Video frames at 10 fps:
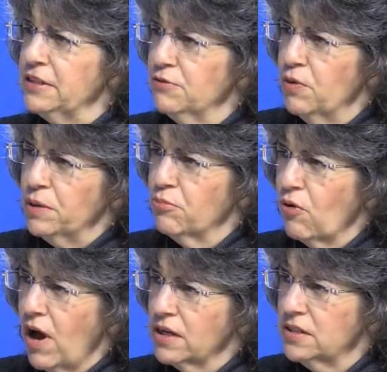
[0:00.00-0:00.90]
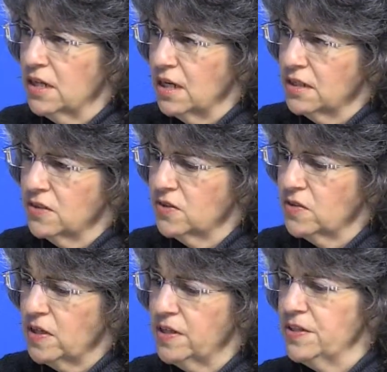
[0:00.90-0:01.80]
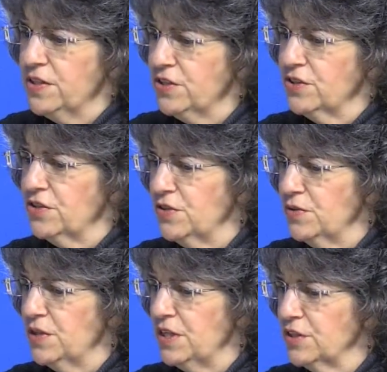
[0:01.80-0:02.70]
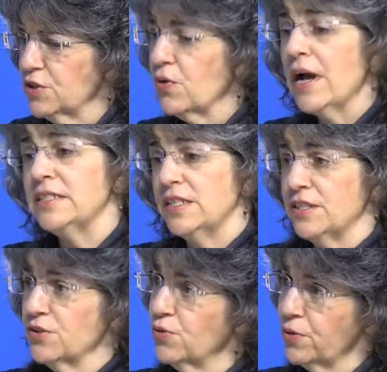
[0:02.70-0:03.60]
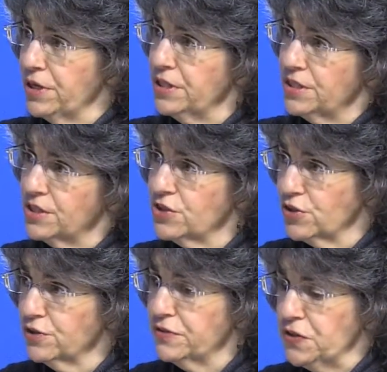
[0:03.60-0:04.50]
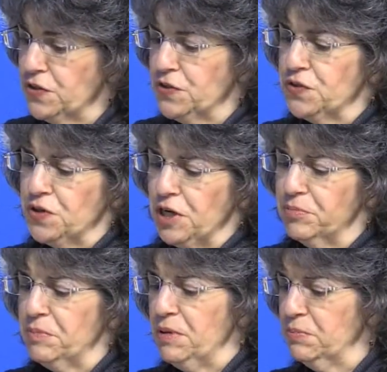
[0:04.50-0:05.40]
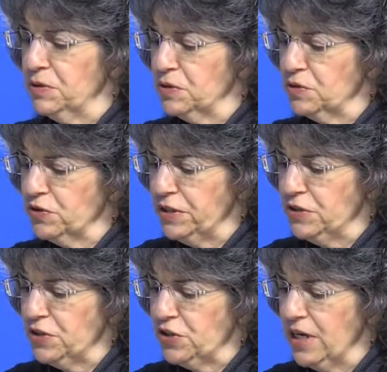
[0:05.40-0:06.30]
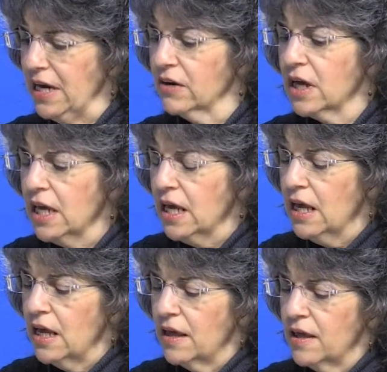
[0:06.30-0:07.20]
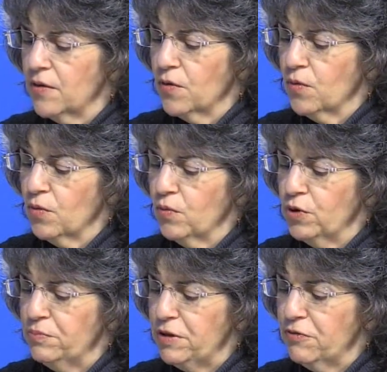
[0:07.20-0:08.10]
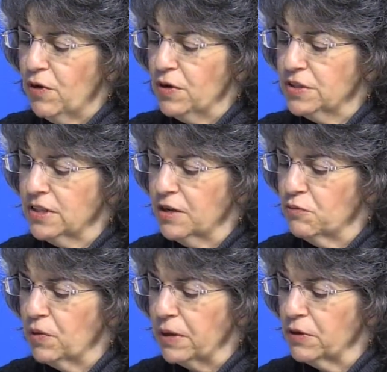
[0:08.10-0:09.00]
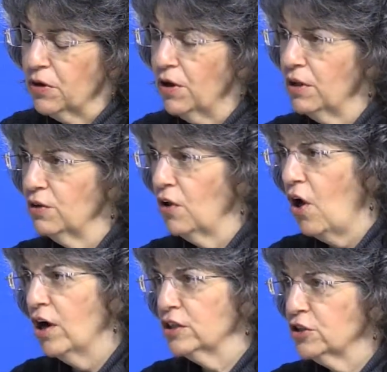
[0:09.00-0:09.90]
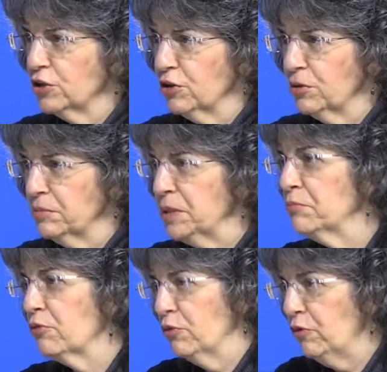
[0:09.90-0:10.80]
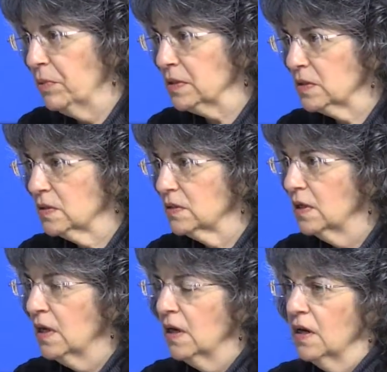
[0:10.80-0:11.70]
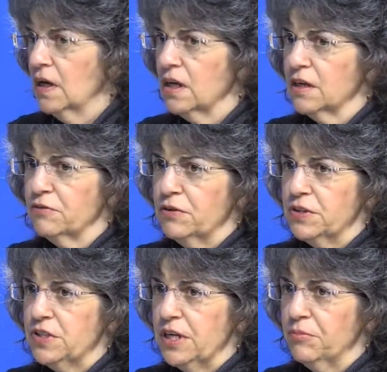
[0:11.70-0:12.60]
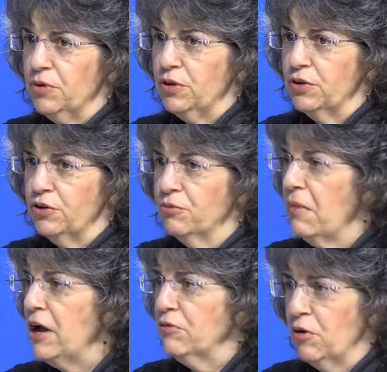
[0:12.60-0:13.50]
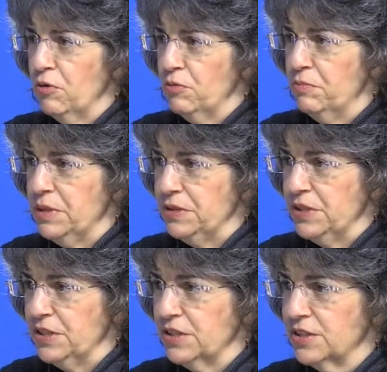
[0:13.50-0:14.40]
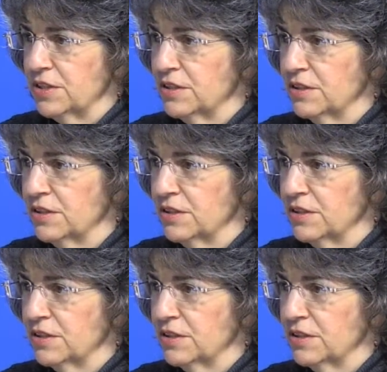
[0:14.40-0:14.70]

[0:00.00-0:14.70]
of what BROC does, in addition to these crisis-oriented services and helping people transition out, would be focused on what I would call long-term improvements. For example, your micro-business